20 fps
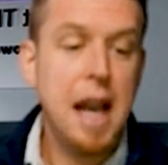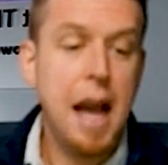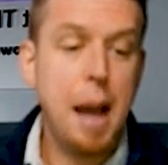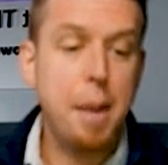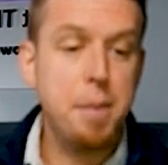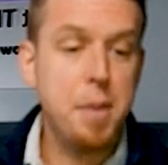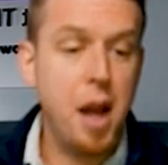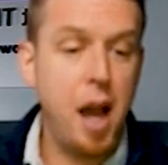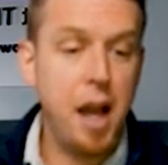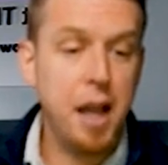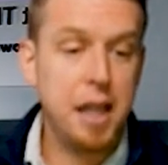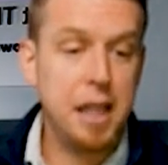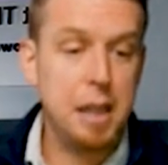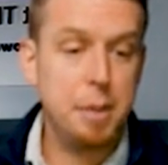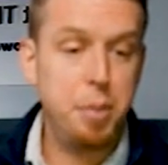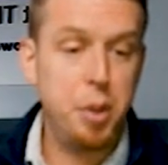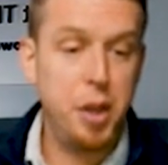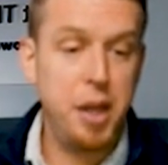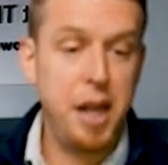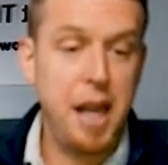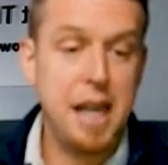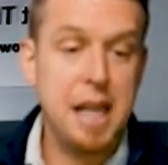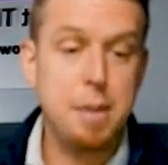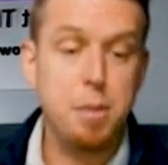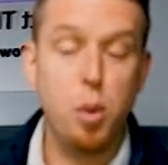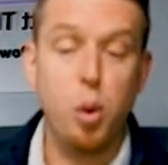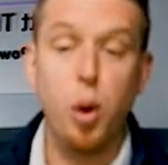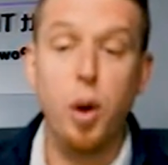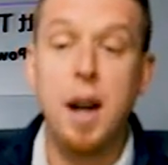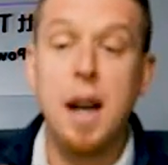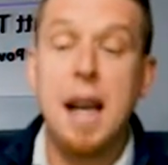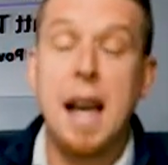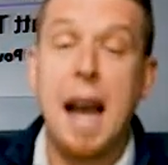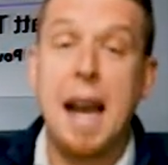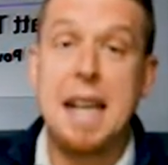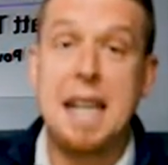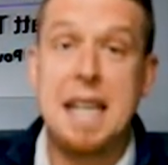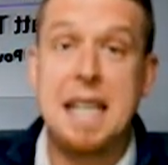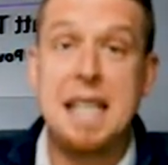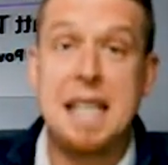I'm not going to put any more.
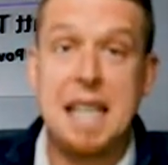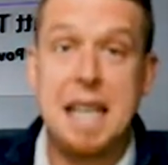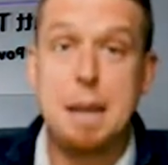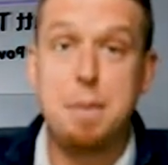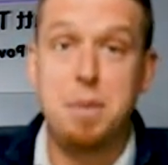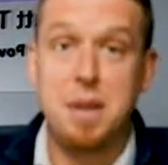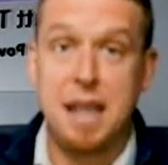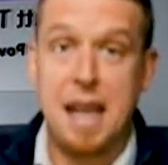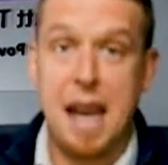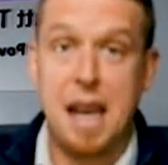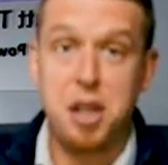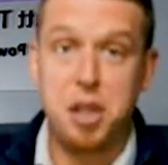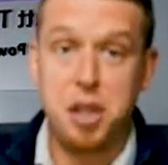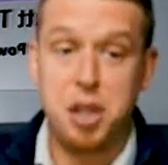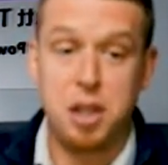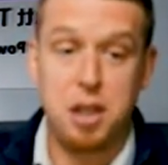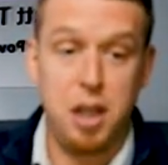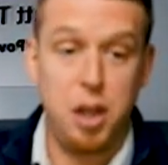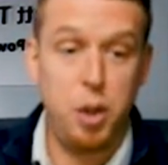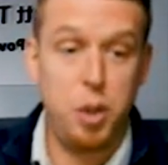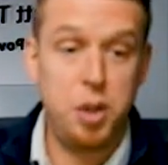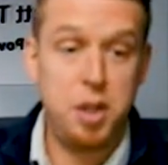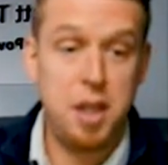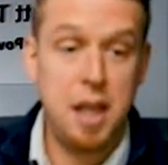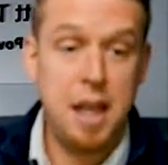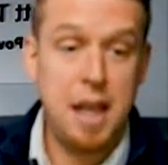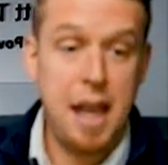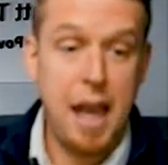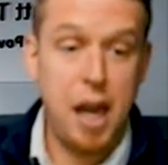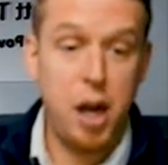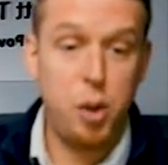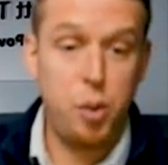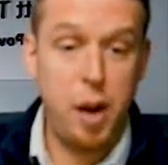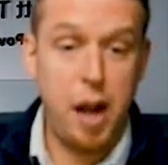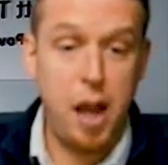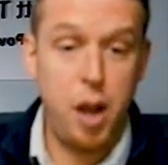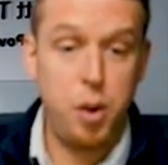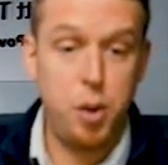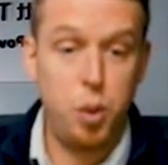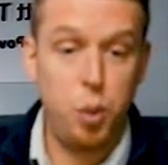I need to keep the cash to close at
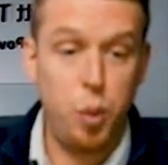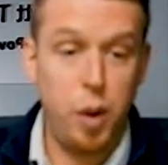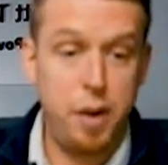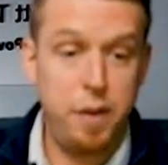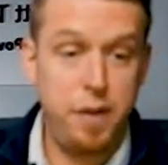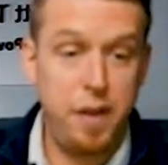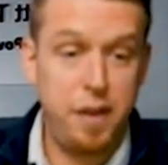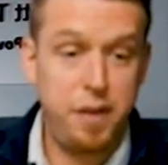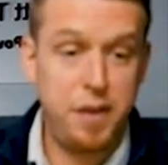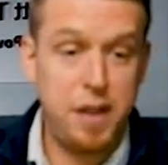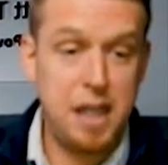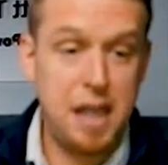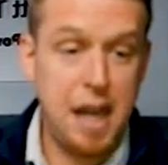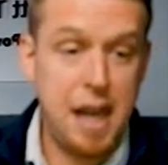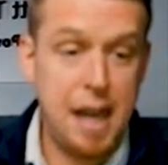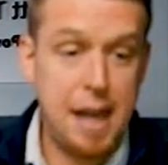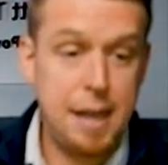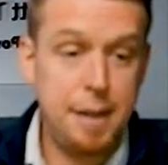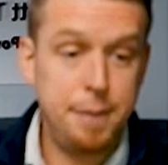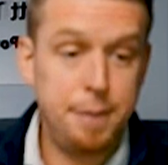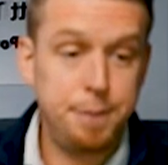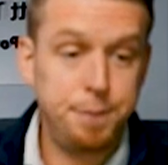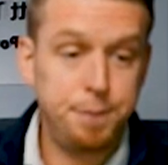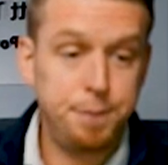around 159.